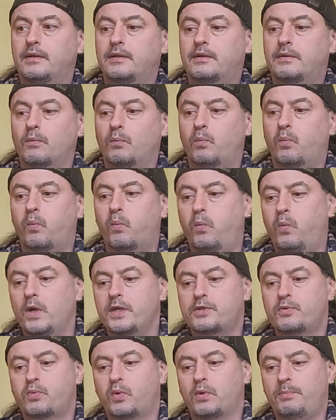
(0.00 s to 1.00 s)

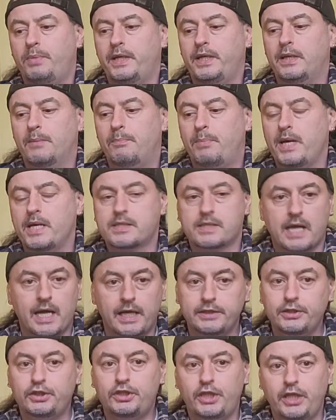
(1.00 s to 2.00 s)
which would be the best
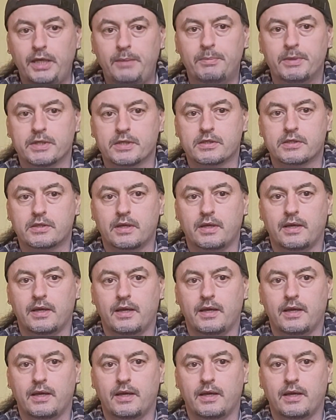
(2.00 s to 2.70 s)
and cheapest